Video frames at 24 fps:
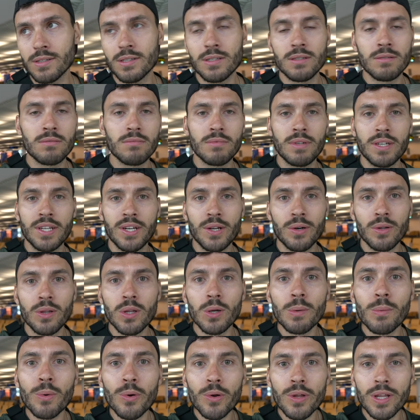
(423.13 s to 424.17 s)
It's you know a
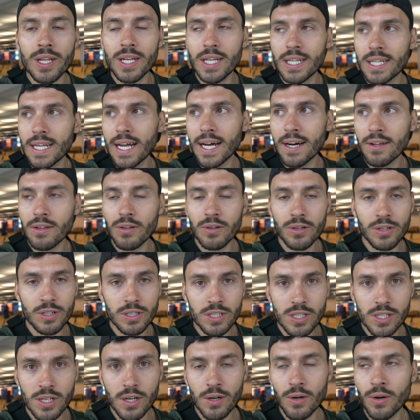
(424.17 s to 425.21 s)
little more than a dollar or
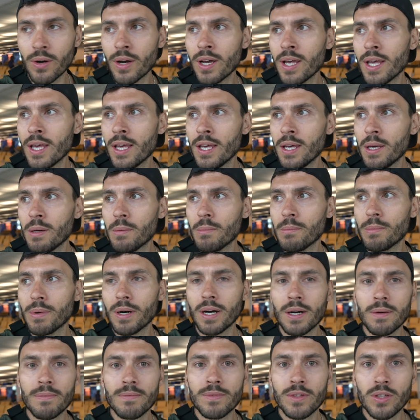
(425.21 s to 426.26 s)
so,
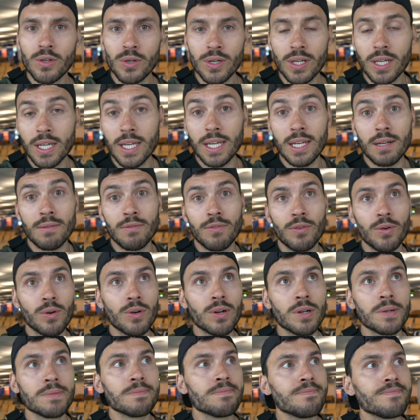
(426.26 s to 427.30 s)
but you can get it
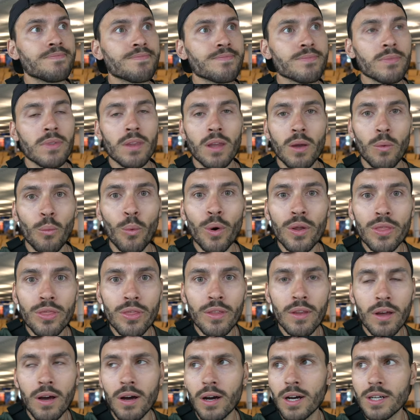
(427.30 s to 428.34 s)
for one
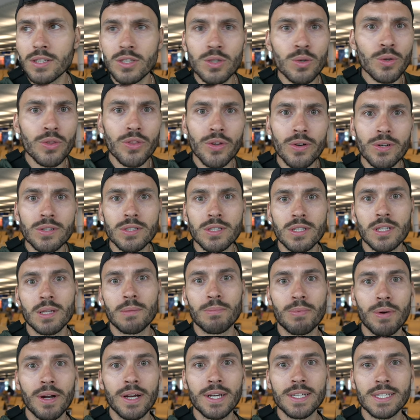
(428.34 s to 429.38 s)
uh, two thirds of the
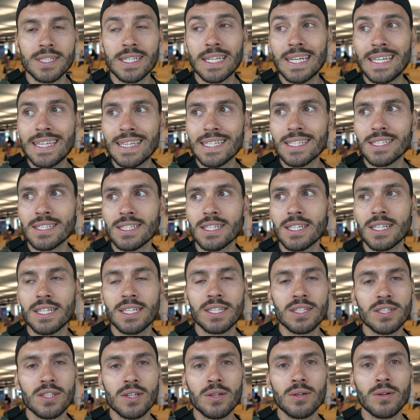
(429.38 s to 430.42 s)
price in the
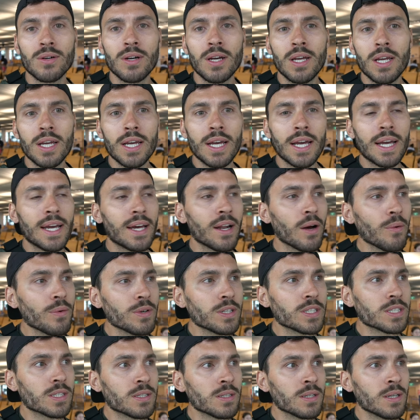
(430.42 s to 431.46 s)
city. So it
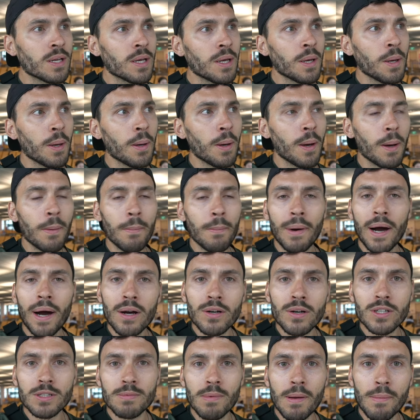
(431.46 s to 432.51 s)
always
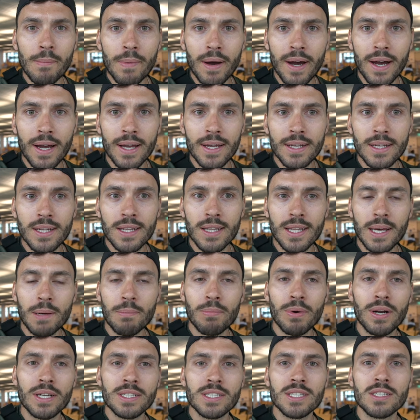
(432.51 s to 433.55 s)
boggles my mind that
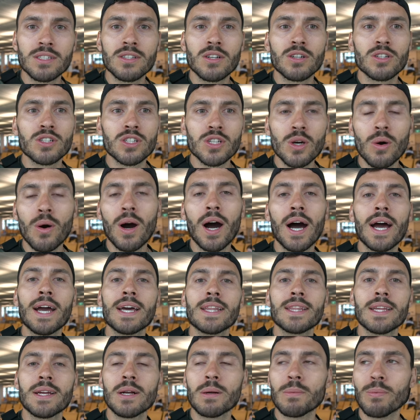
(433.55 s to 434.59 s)
prices are so high in
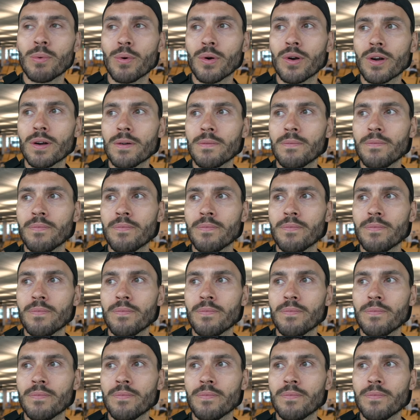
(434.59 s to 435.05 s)
the airport.